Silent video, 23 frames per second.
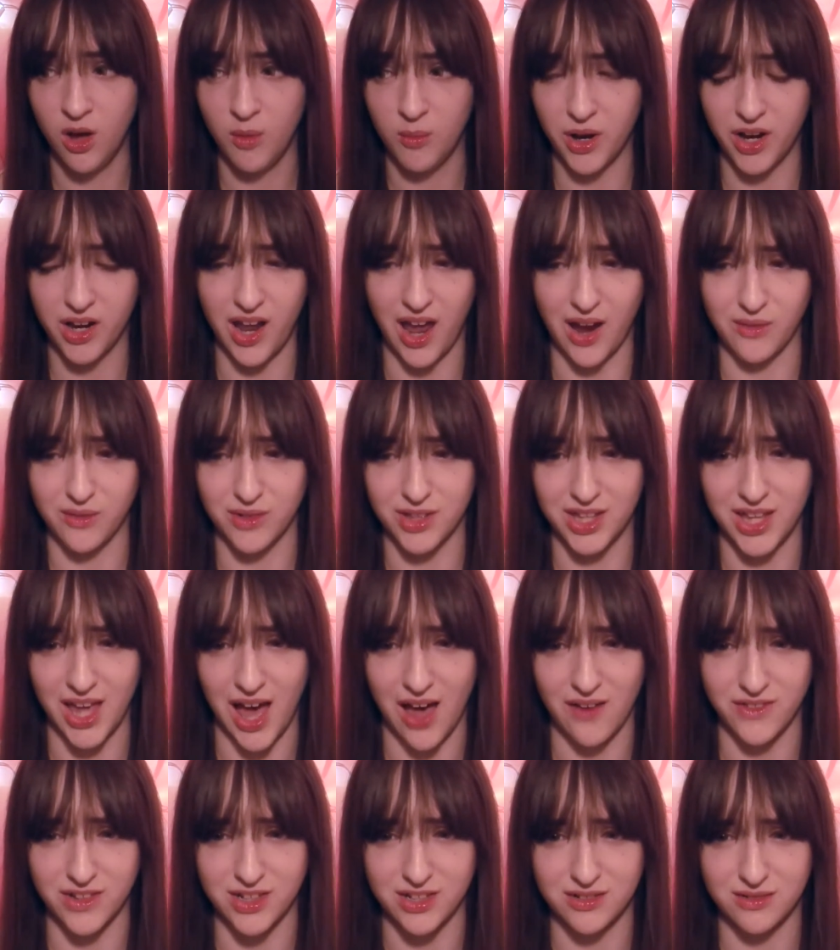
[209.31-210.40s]
but I
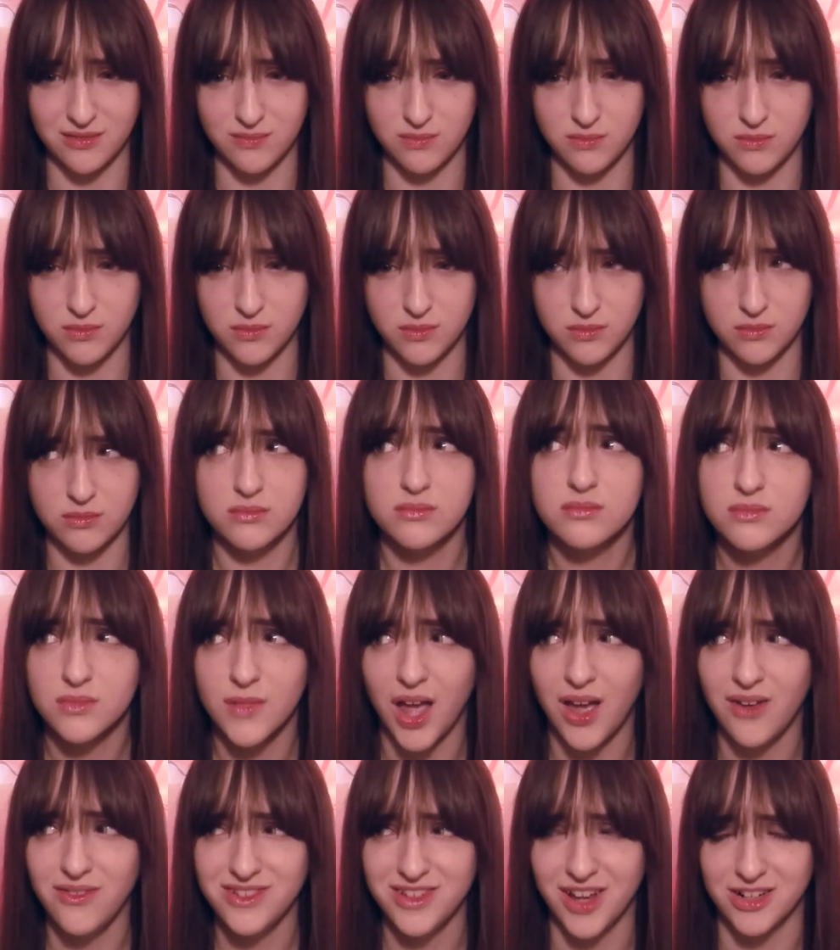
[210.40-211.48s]

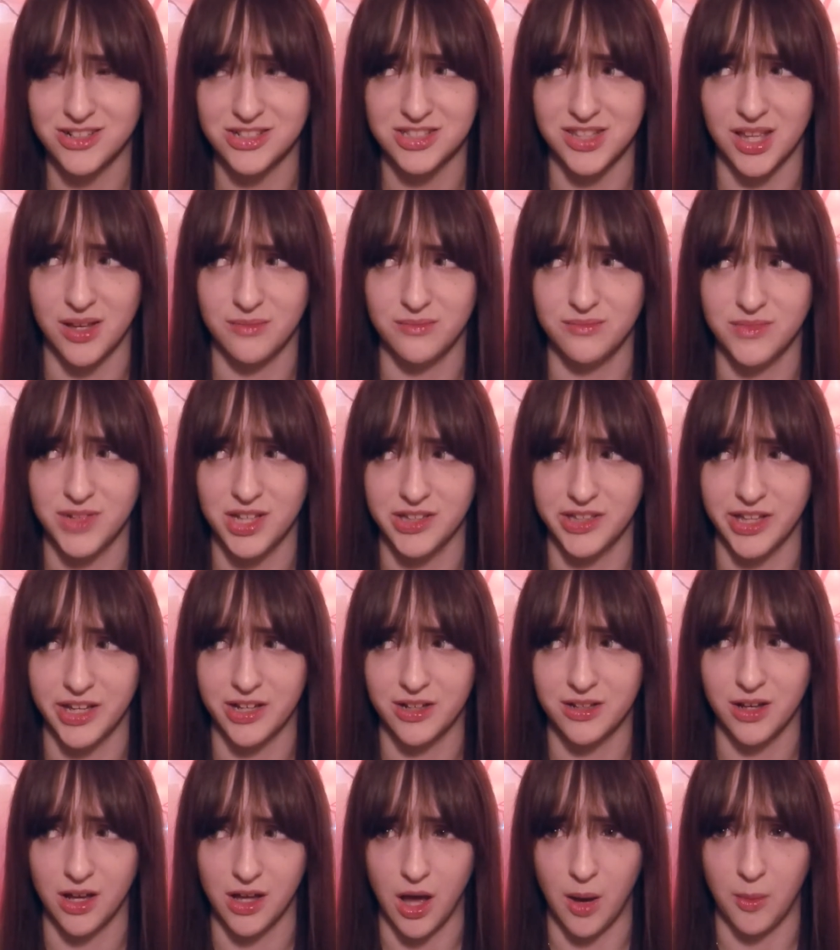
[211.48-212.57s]
haven't touched them in
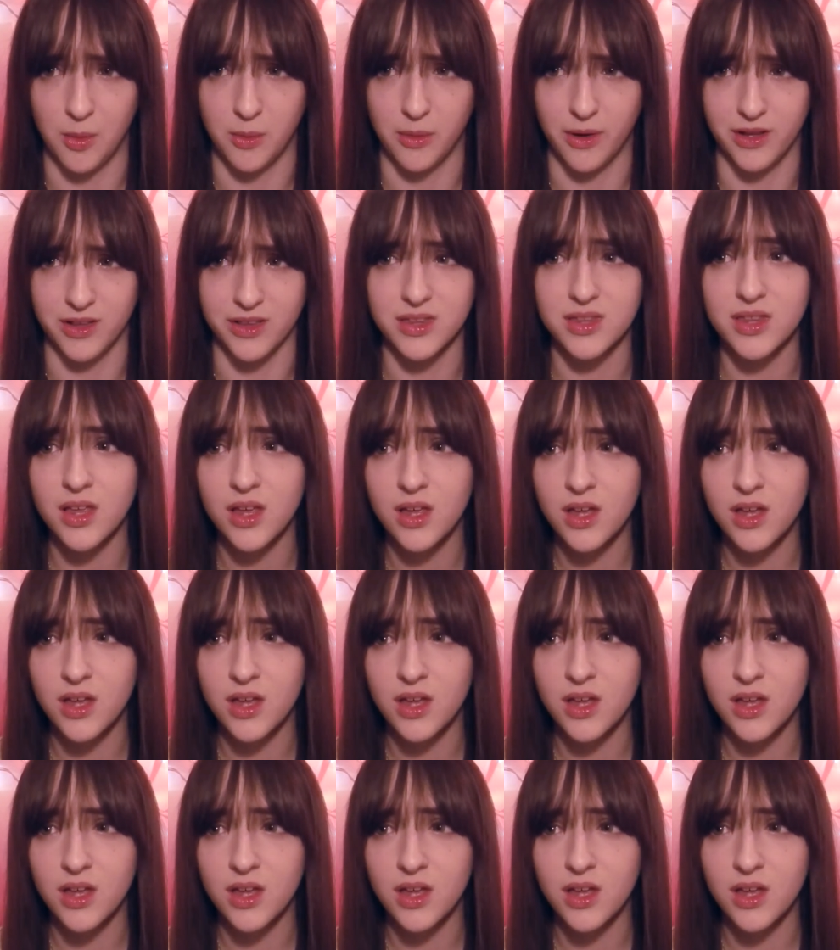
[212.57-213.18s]
like a couple months.